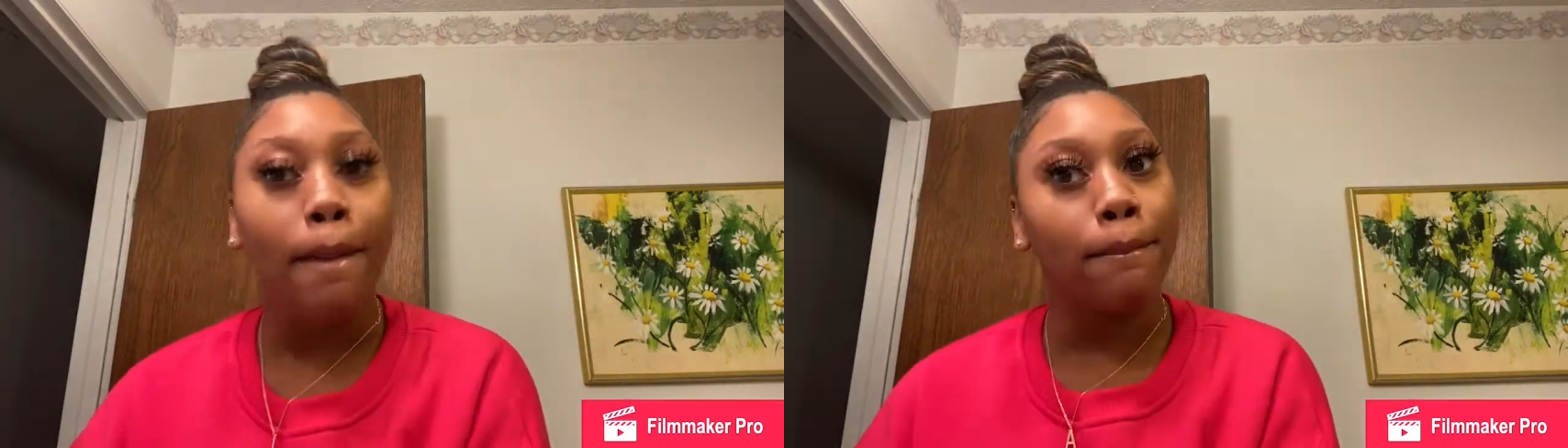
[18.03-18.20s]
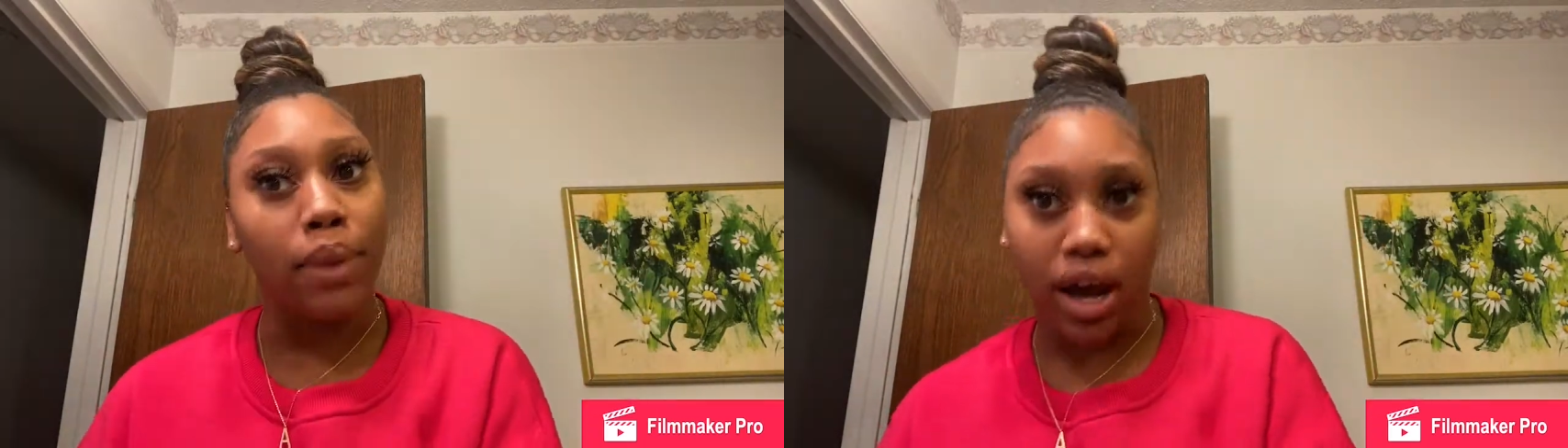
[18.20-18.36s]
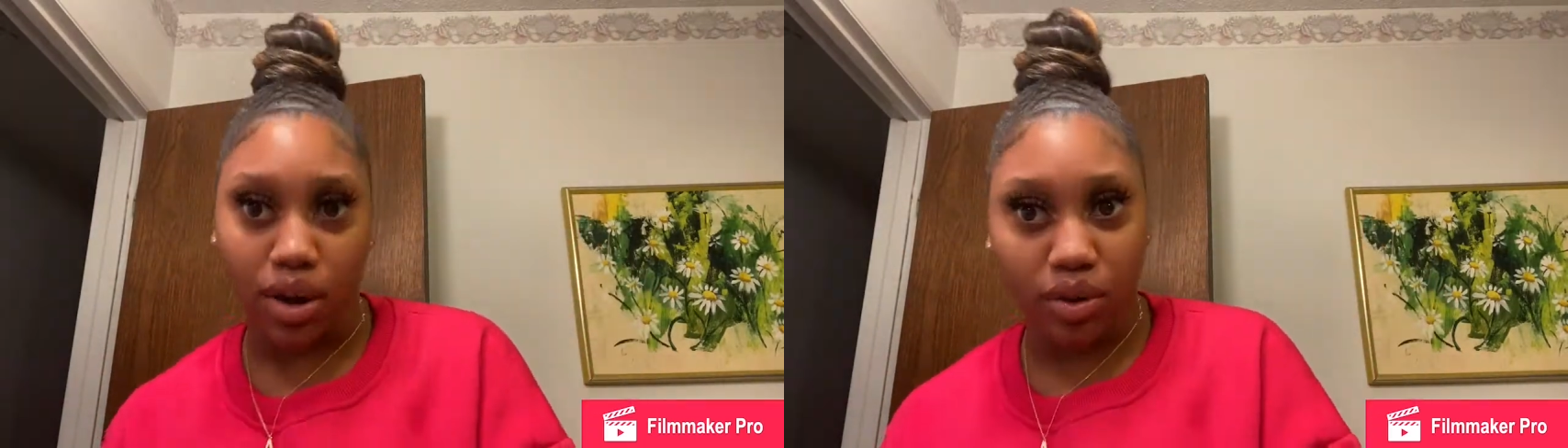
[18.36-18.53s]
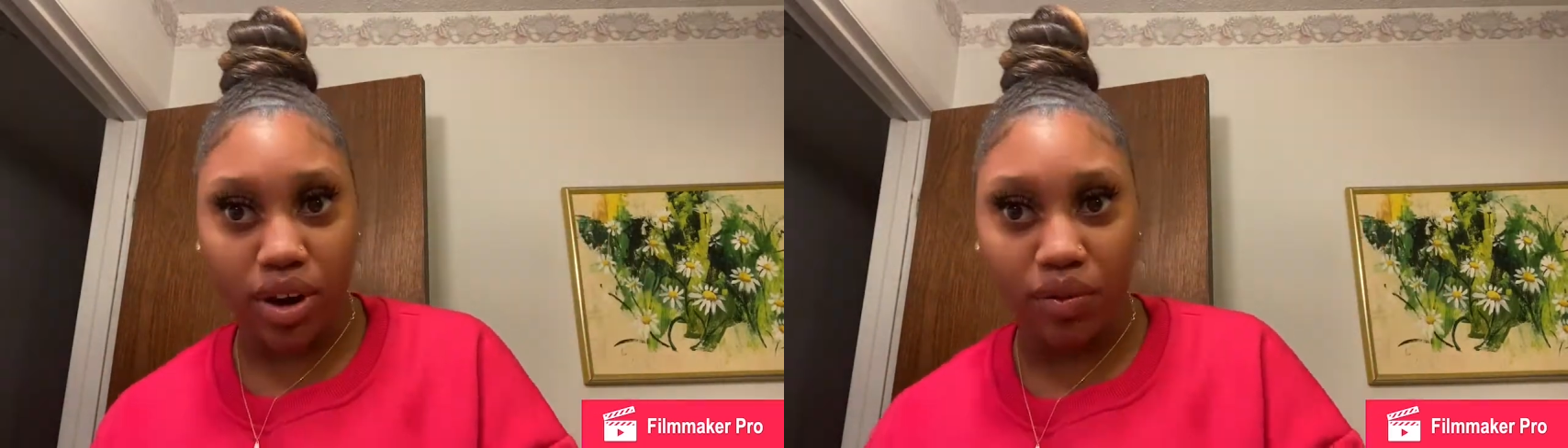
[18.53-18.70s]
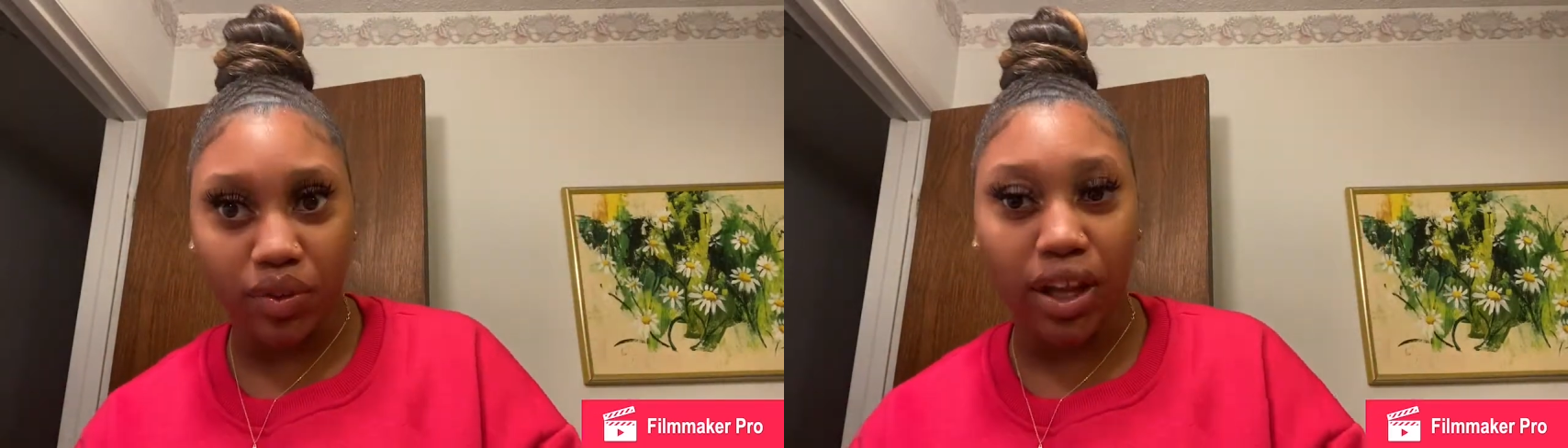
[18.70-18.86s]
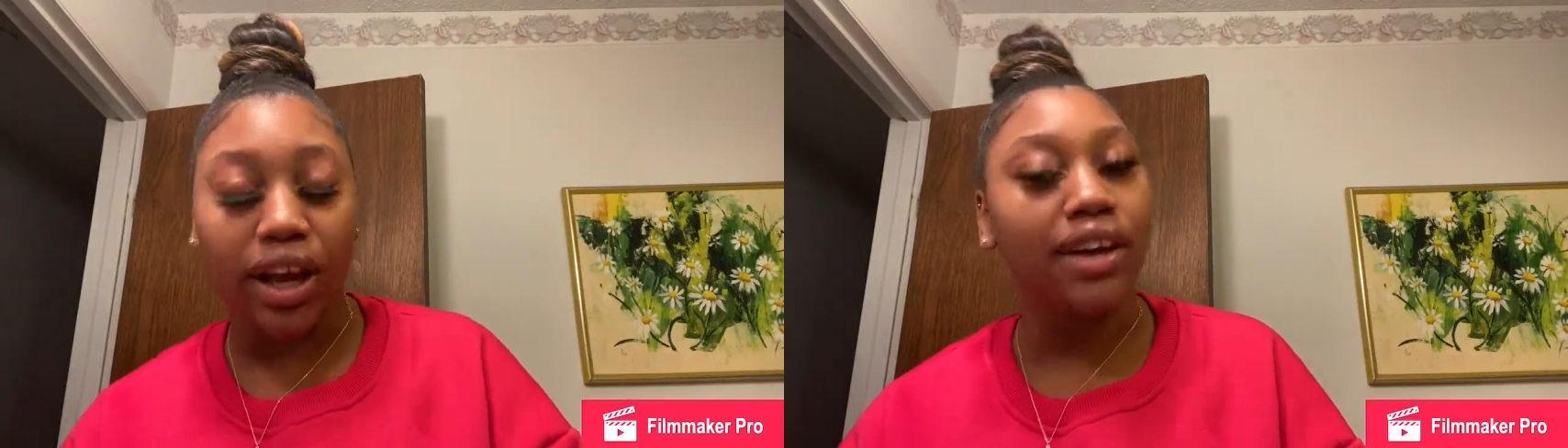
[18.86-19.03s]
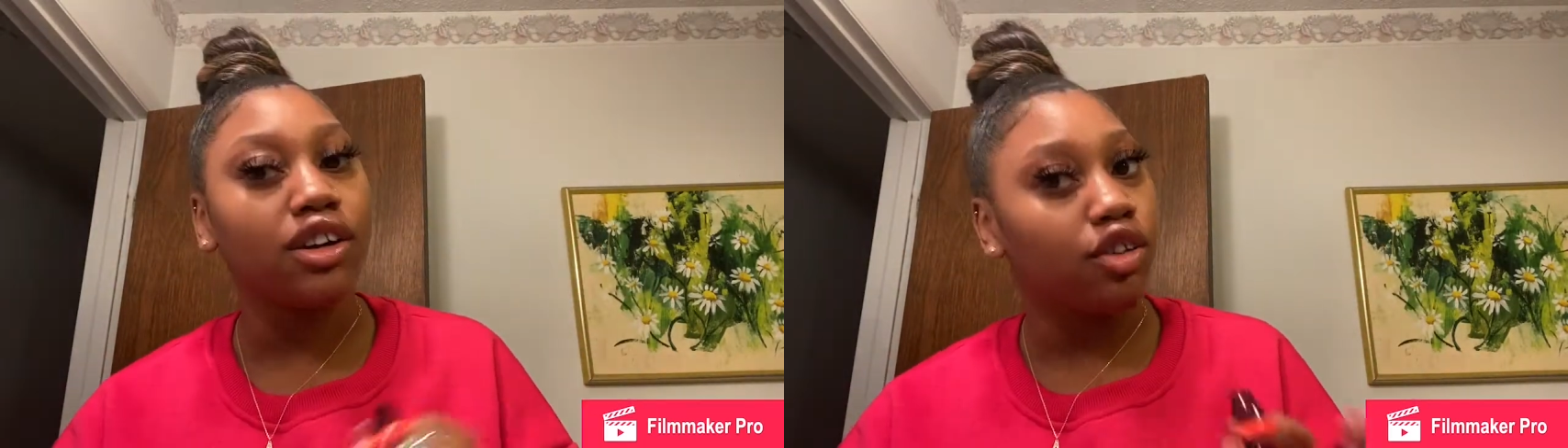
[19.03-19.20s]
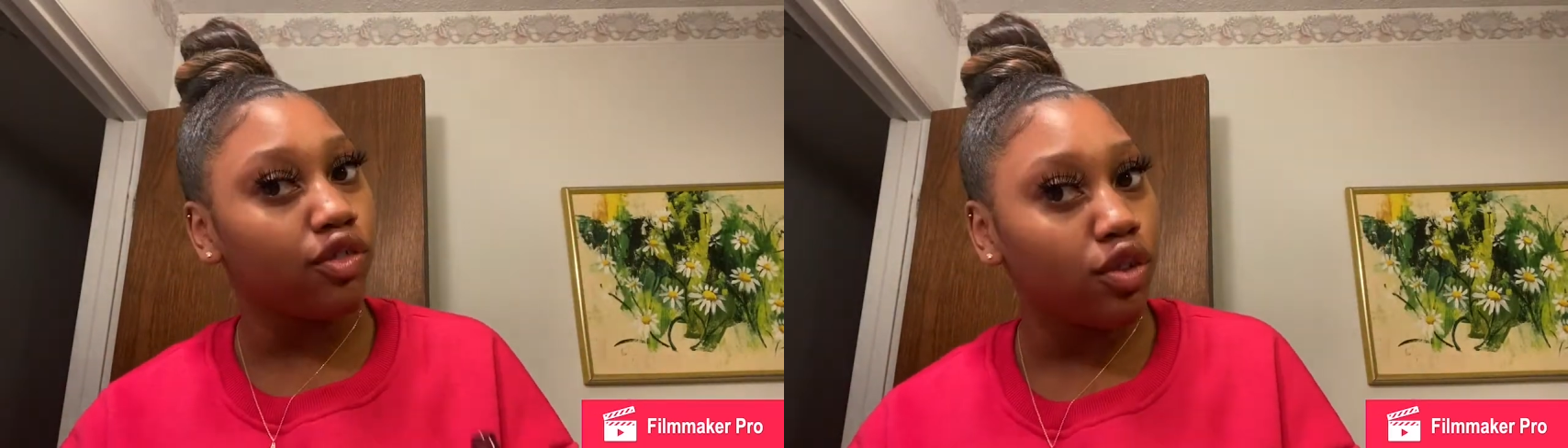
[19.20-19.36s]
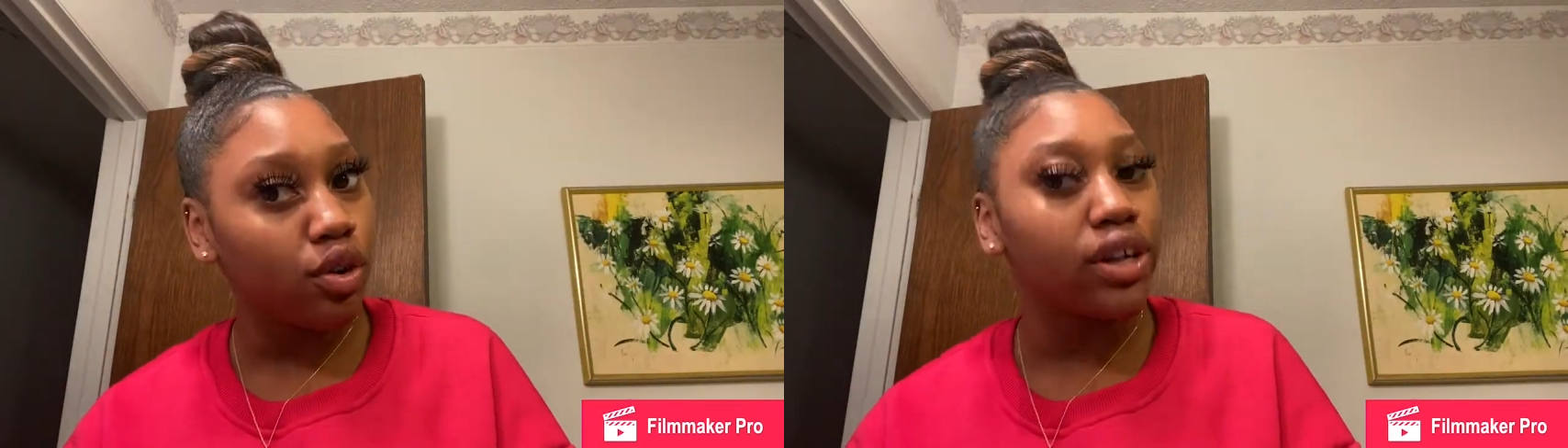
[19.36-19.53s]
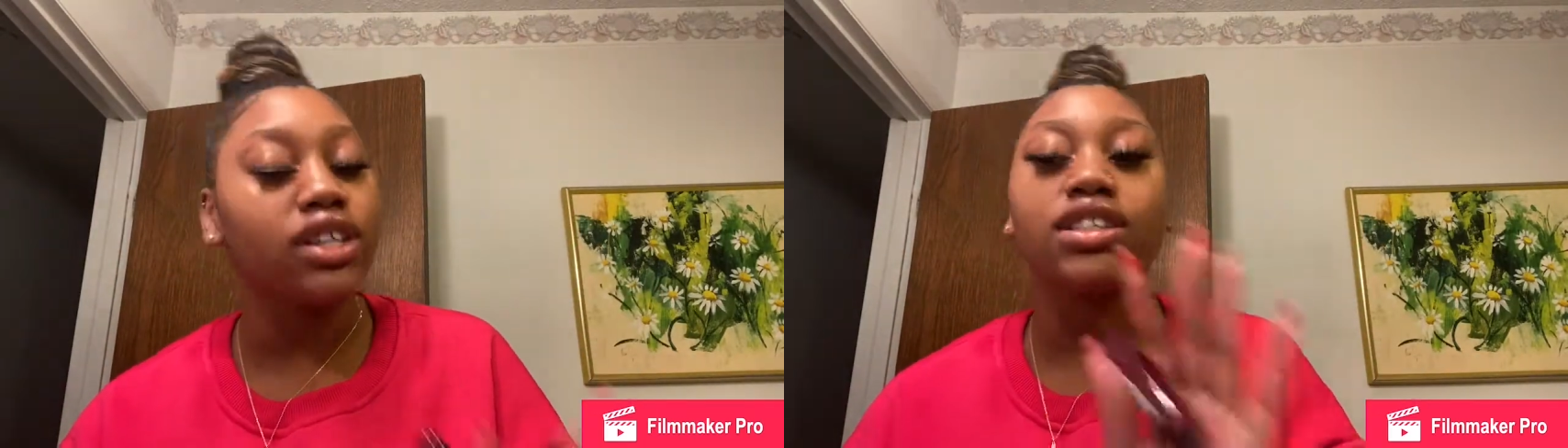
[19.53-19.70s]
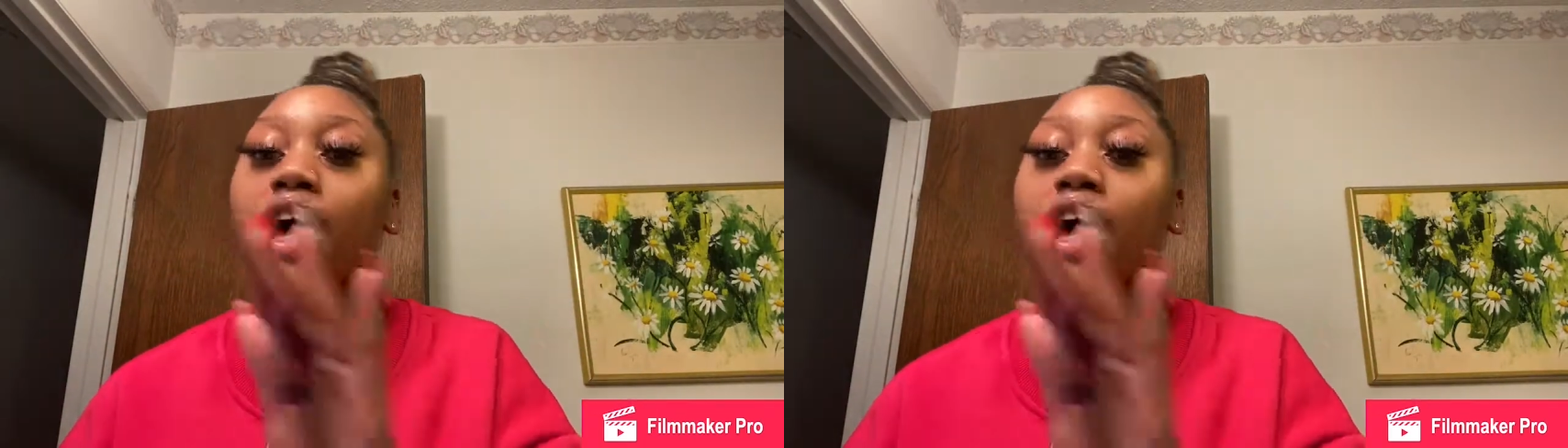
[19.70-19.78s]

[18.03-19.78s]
by revlon of course